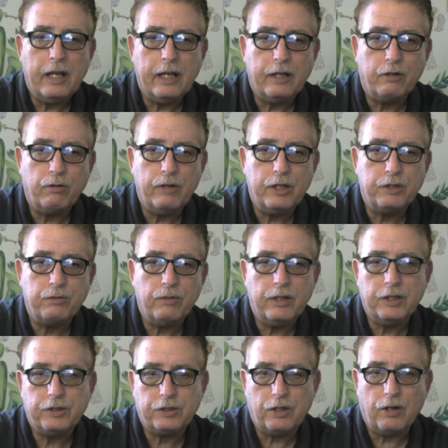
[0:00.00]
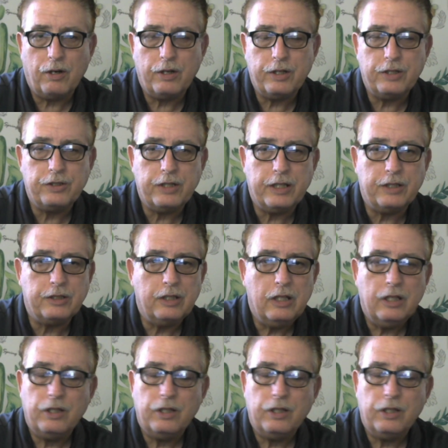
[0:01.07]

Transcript: increased risk of heart disease.